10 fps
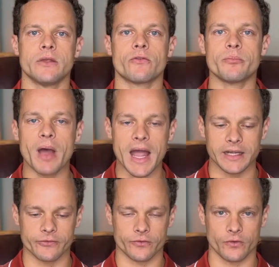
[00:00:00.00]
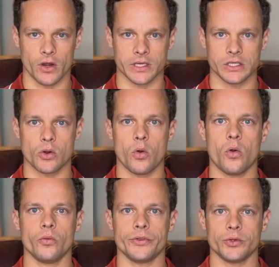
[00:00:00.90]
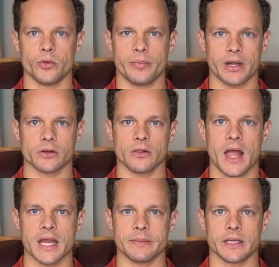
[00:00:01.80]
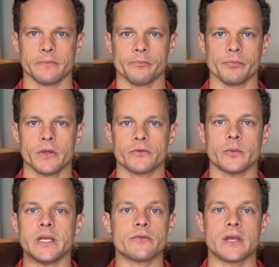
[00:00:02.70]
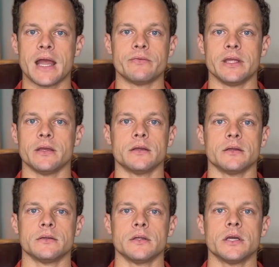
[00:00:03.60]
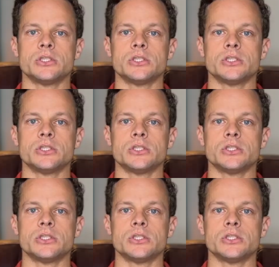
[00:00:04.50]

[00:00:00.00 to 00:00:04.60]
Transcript: His spine is starting to hold into a better alignment. So he doesn't have a